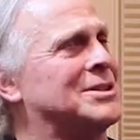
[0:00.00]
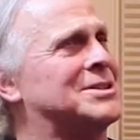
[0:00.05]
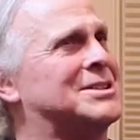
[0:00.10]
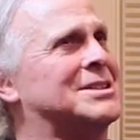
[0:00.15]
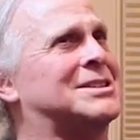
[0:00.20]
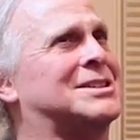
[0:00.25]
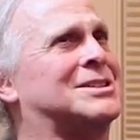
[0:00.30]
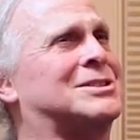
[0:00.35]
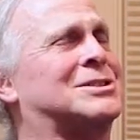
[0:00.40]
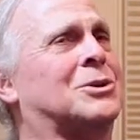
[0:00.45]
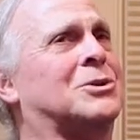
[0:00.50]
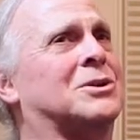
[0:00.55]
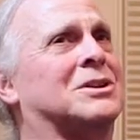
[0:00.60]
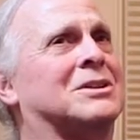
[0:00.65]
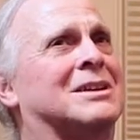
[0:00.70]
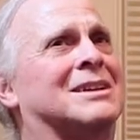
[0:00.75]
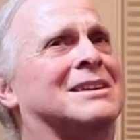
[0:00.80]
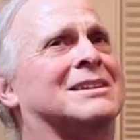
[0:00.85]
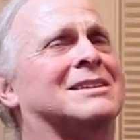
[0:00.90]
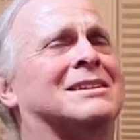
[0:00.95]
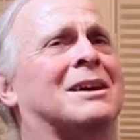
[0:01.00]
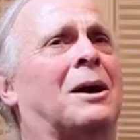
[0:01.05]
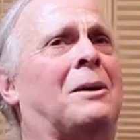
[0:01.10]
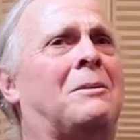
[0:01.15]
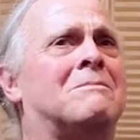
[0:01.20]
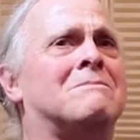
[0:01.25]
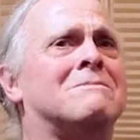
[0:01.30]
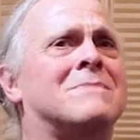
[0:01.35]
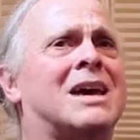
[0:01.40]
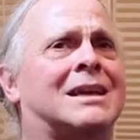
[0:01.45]
just these
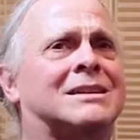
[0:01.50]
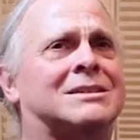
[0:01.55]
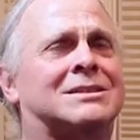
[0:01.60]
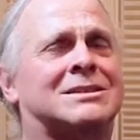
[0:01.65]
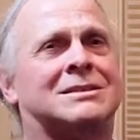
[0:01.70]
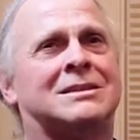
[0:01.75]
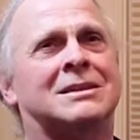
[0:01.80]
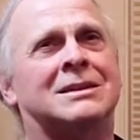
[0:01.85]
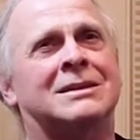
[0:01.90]
immense,